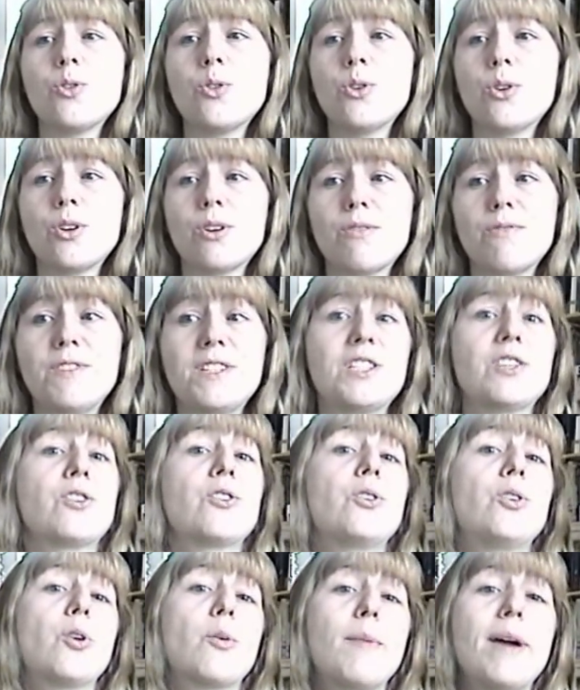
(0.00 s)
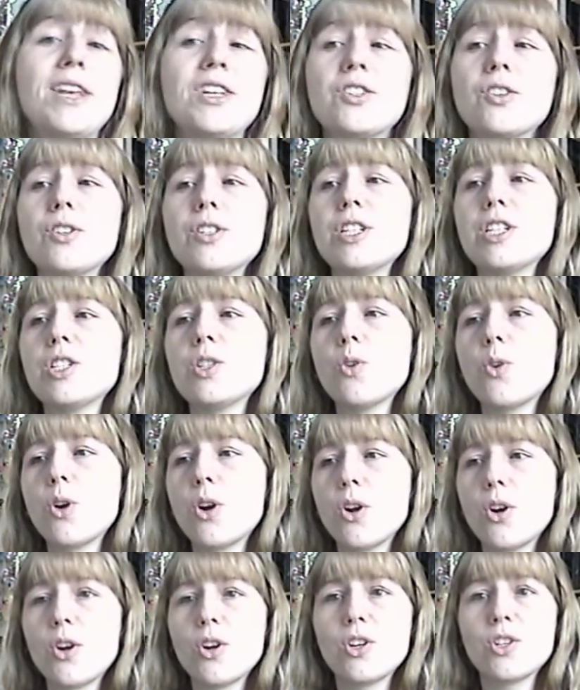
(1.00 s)
or physical or mental
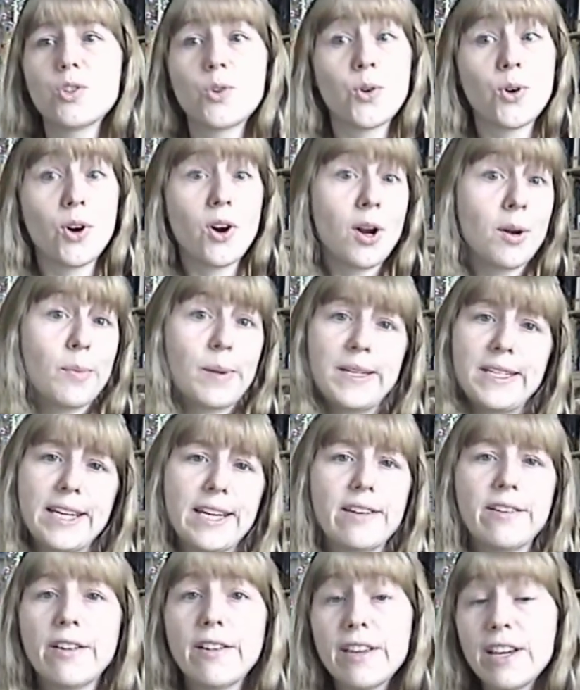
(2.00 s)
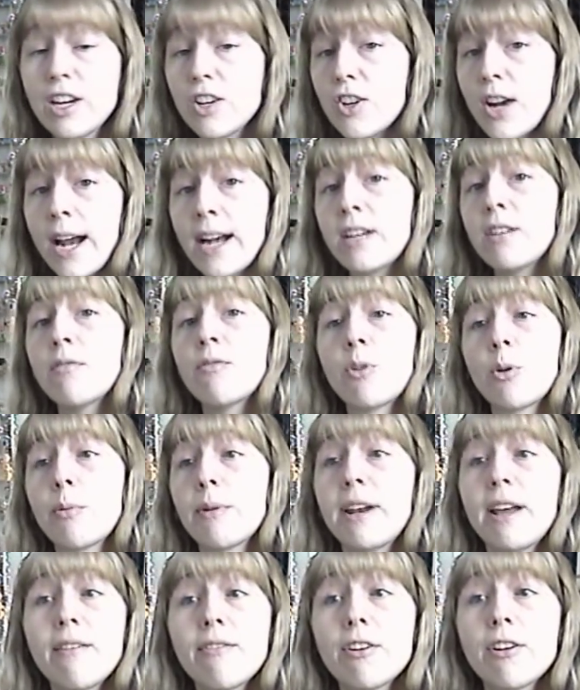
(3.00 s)
disorders, or aren't particularly attractive, or
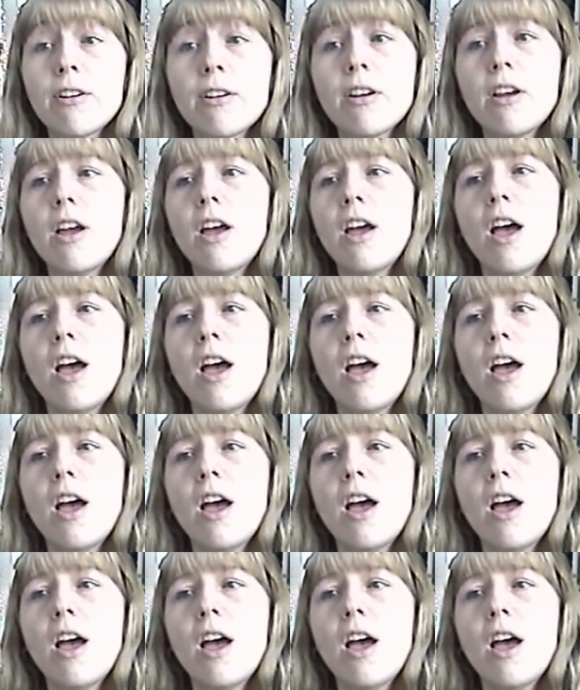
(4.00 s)
whatever,